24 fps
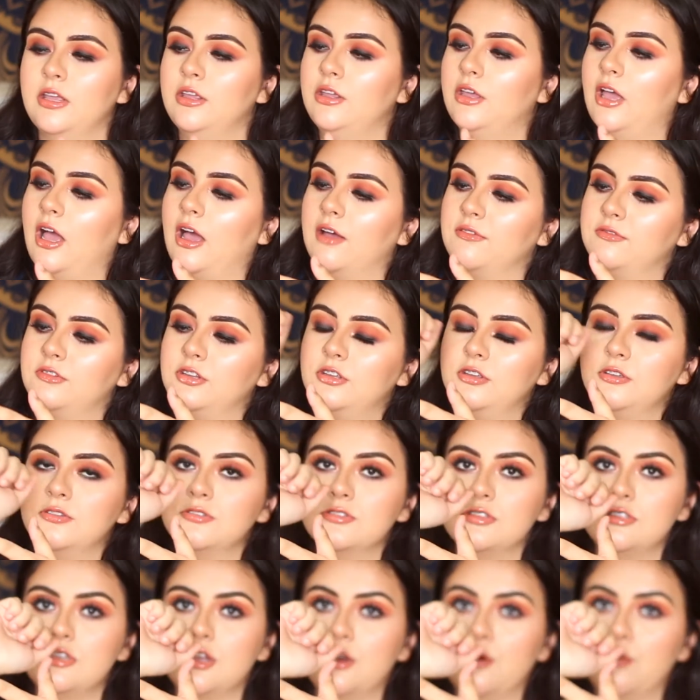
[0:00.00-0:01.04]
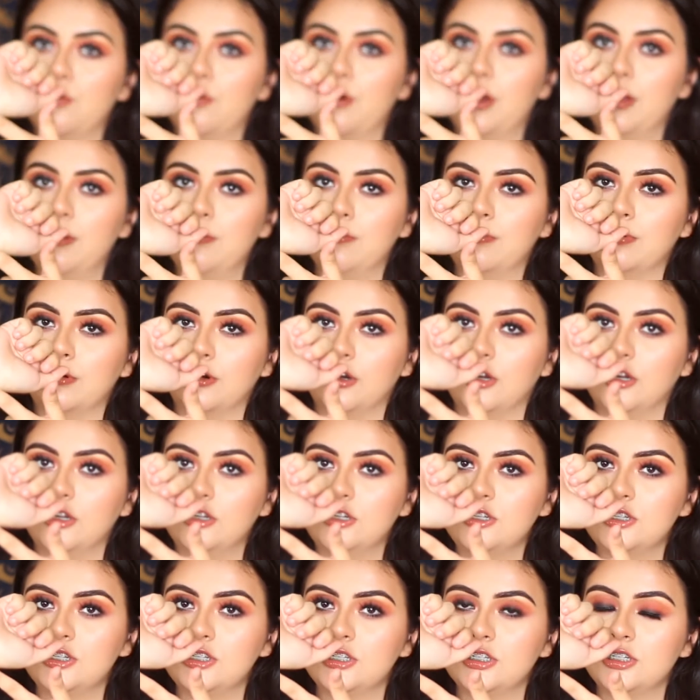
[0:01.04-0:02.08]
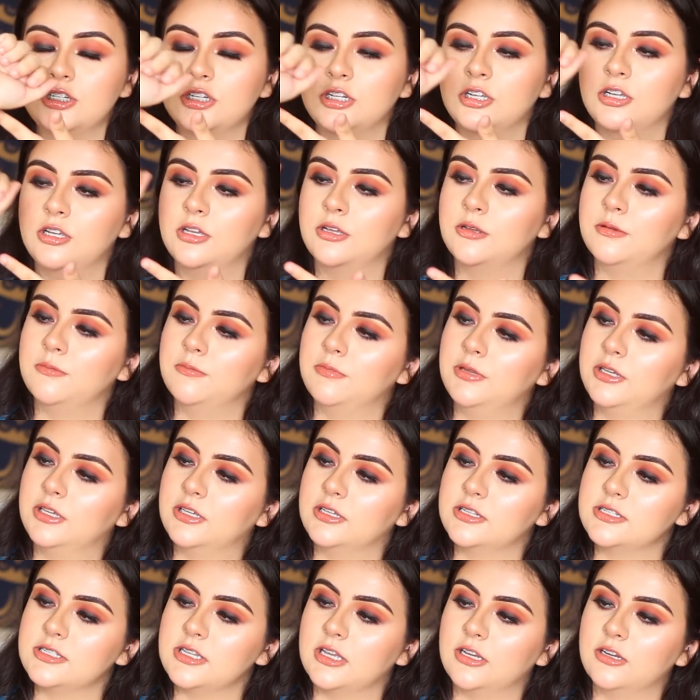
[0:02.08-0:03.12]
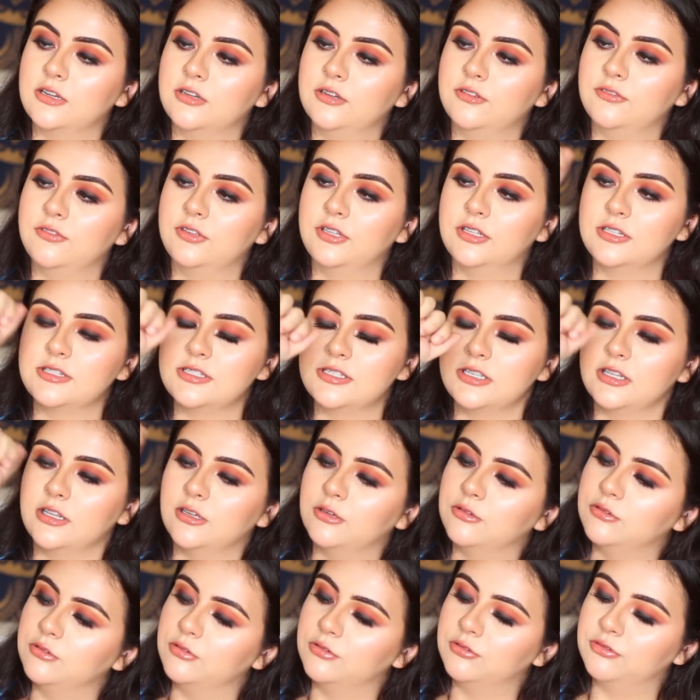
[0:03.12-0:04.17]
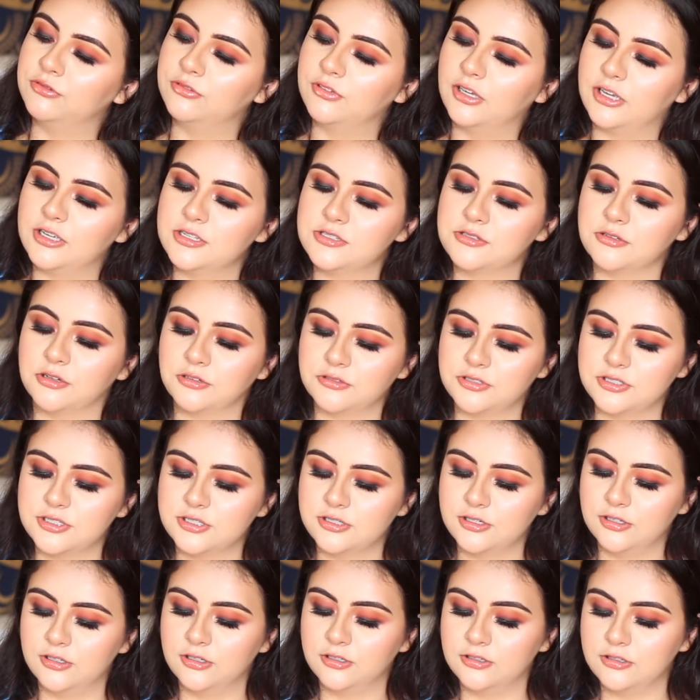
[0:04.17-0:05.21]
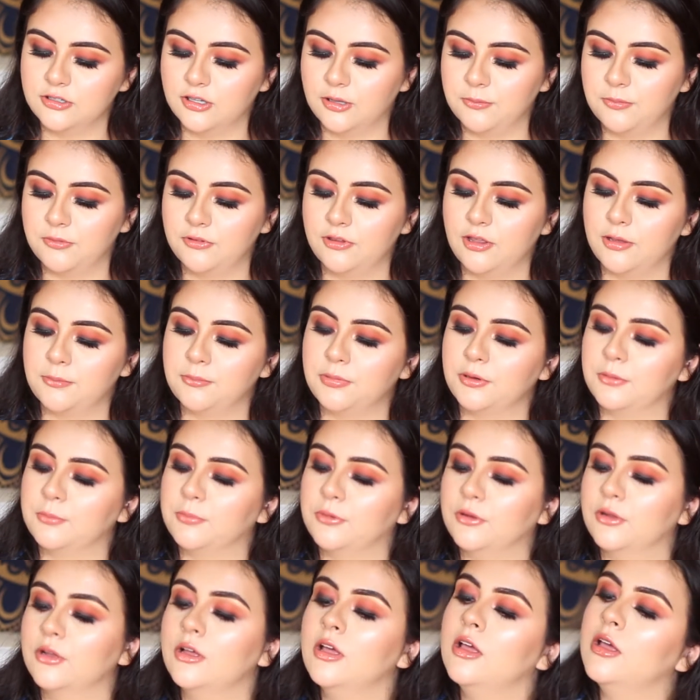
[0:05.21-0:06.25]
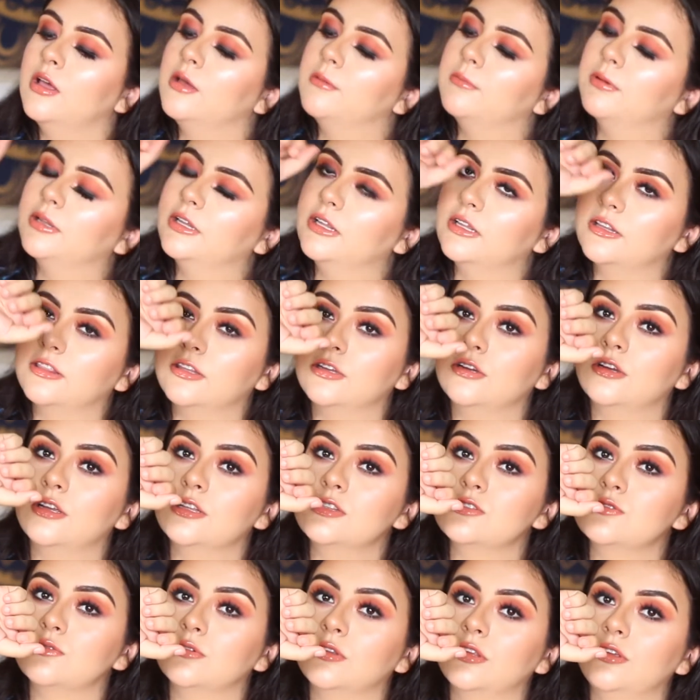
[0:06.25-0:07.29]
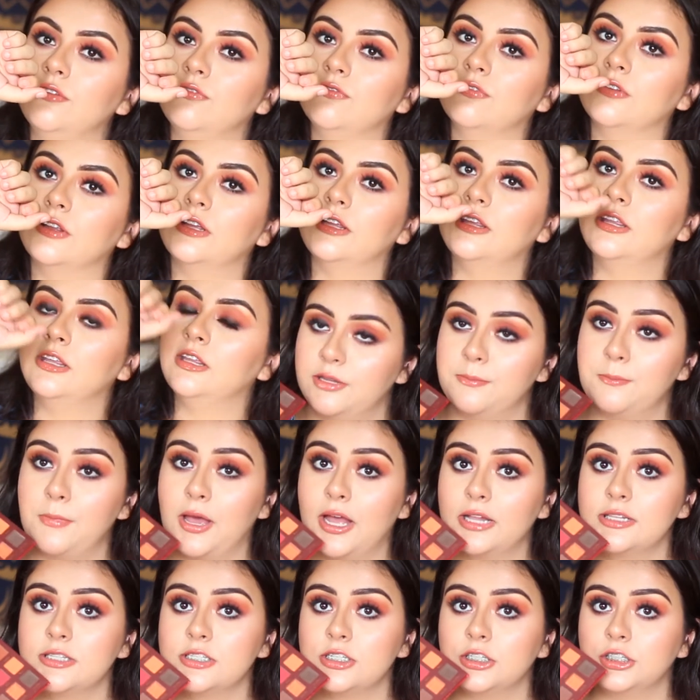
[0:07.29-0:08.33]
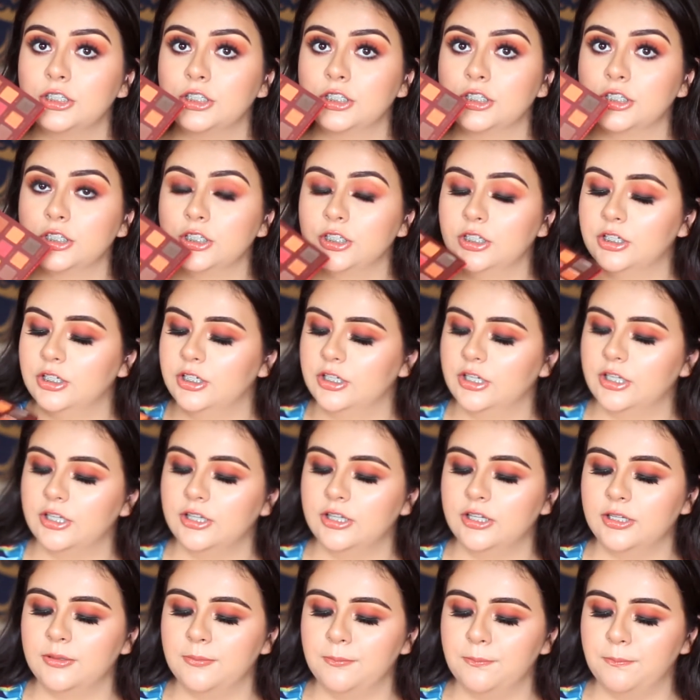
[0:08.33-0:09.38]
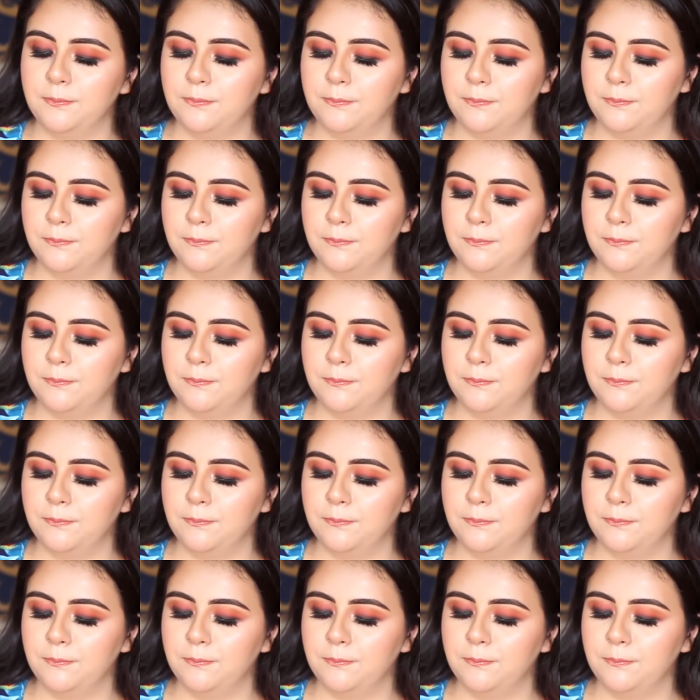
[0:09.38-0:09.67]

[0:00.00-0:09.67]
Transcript: you have to use a wet brush, because I don't know if you can see that. Oof, I swatched it on top of that purple, but like it's really flaky. The mattes are good. The